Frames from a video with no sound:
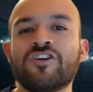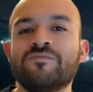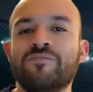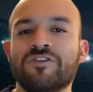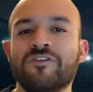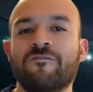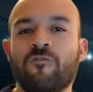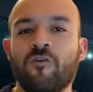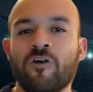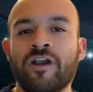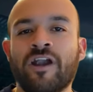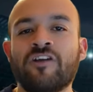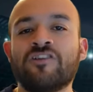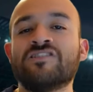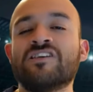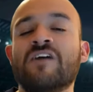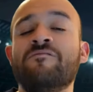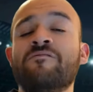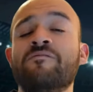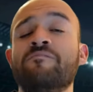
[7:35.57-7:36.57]
but the 49ers
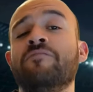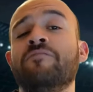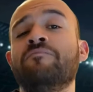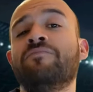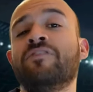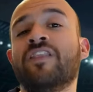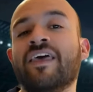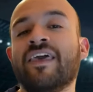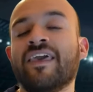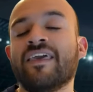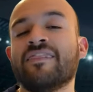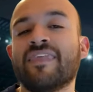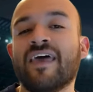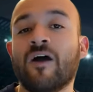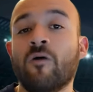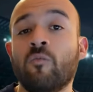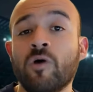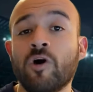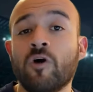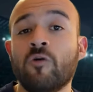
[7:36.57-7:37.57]
haven't been playing
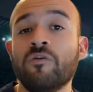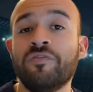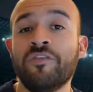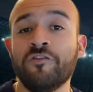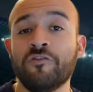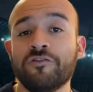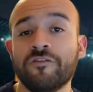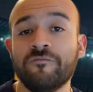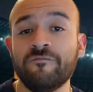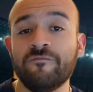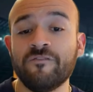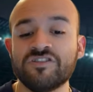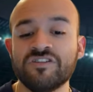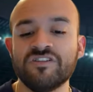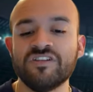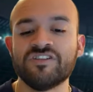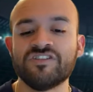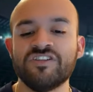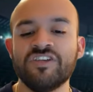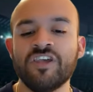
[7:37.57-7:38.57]
that well within their division
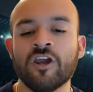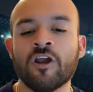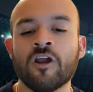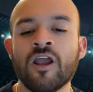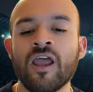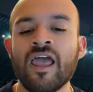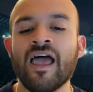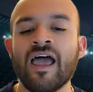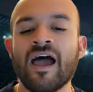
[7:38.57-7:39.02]
this year.